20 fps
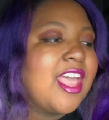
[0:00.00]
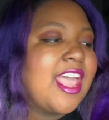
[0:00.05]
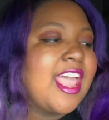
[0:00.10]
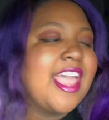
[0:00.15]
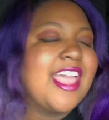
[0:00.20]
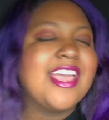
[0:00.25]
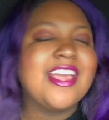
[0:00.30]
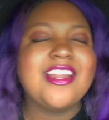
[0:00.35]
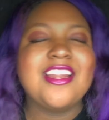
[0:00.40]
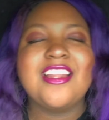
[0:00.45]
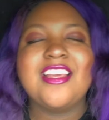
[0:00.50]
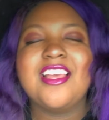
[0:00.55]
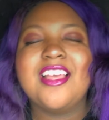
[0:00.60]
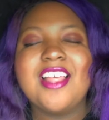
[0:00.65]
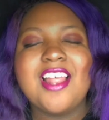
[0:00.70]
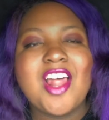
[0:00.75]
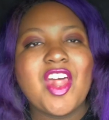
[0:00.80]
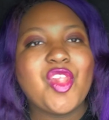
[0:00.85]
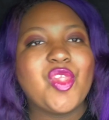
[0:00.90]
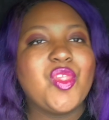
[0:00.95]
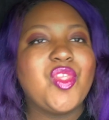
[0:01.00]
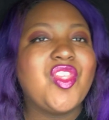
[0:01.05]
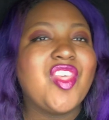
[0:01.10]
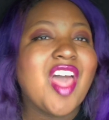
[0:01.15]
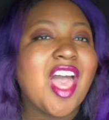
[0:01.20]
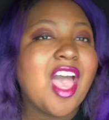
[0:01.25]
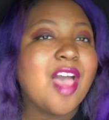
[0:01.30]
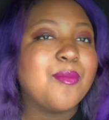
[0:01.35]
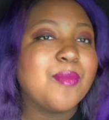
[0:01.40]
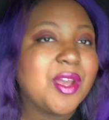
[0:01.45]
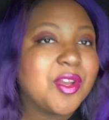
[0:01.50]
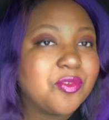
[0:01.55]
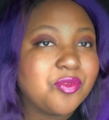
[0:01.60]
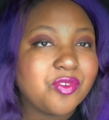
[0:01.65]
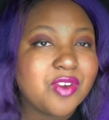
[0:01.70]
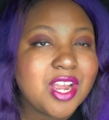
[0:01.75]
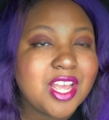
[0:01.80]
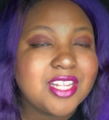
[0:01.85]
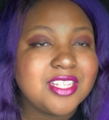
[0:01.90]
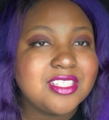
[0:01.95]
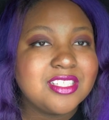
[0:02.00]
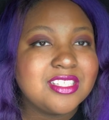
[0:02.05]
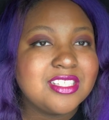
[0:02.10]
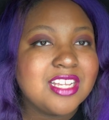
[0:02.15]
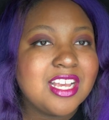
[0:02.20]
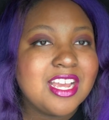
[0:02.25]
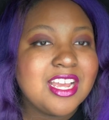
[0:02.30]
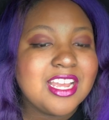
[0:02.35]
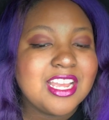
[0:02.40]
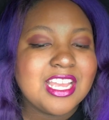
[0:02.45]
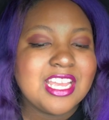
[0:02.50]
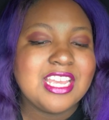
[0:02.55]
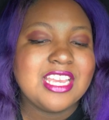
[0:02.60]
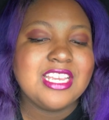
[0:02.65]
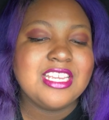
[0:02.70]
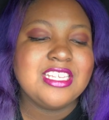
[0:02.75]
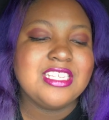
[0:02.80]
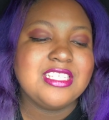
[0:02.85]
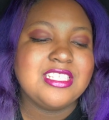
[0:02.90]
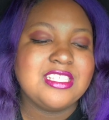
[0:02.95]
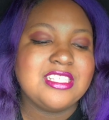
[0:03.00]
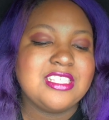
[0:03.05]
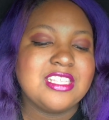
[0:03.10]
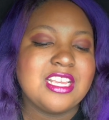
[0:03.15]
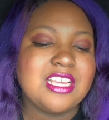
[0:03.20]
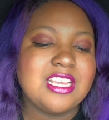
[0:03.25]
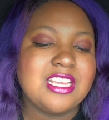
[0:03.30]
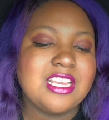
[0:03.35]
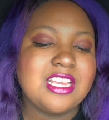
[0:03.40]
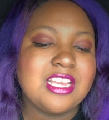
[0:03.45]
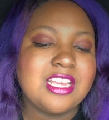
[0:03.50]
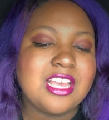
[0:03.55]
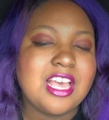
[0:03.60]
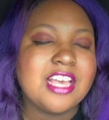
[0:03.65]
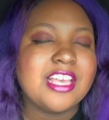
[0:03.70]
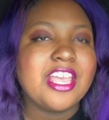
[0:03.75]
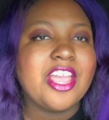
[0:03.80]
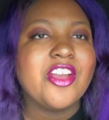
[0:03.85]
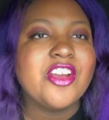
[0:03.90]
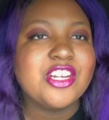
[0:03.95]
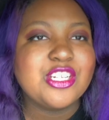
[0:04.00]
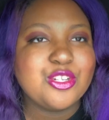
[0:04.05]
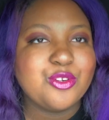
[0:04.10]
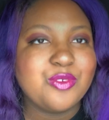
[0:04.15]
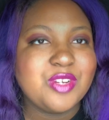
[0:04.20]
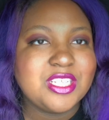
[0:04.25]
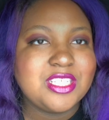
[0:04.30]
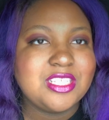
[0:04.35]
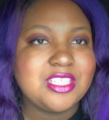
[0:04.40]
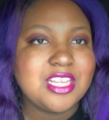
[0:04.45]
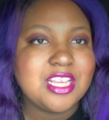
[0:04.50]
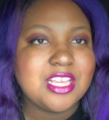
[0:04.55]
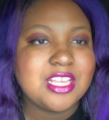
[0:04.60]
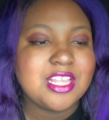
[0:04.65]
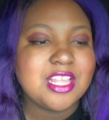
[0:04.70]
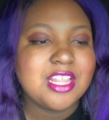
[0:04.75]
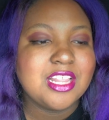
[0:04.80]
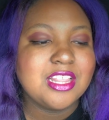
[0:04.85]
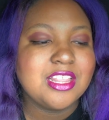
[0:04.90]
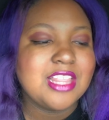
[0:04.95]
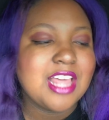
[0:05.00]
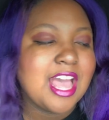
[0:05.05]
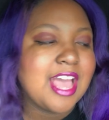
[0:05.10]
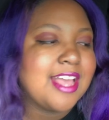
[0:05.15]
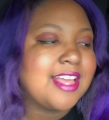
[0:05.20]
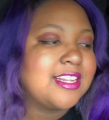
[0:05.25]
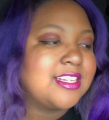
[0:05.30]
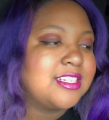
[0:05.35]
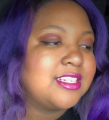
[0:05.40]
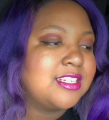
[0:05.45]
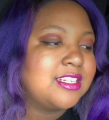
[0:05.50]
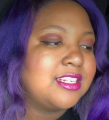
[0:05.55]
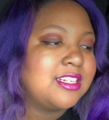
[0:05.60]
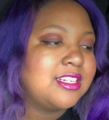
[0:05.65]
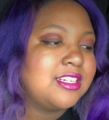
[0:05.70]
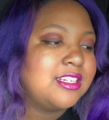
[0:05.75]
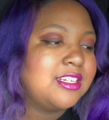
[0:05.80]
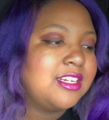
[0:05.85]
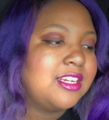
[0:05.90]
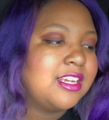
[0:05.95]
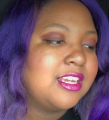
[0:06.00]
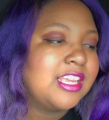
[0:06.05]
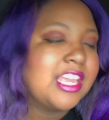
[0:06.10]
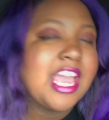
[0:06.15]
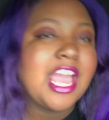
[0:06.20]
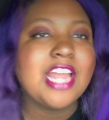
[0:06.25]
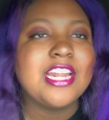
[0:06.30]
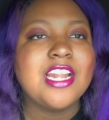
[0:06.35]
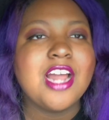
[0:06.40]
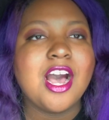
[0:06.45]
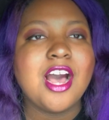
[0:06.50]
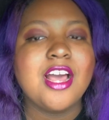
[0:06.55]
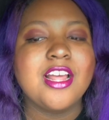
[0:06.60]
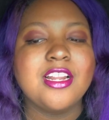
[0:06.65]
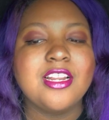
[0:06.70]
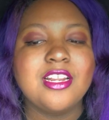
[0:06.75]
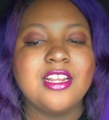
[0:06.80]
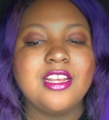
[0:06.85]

And that, my friends, is a characteristic that cannot